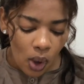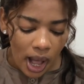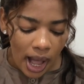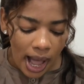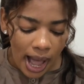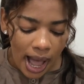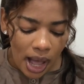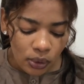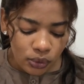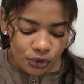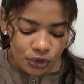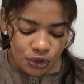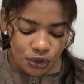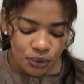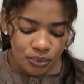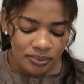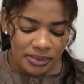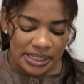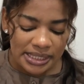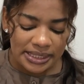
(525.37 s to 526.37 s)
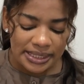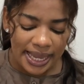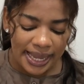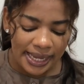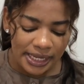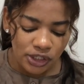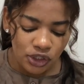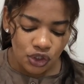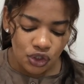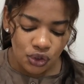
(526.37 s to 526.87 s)
how do you
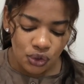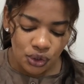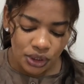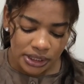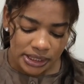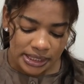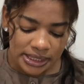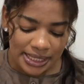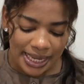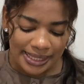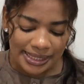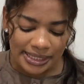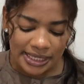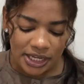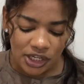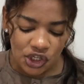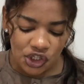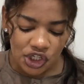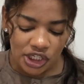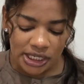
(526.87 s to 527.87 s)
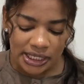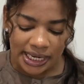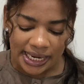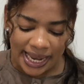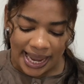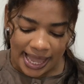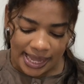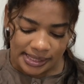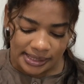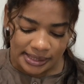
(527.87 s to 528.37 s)
maintain students' attention in
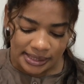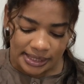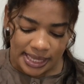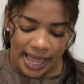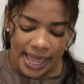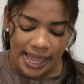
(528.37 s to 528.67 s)
class,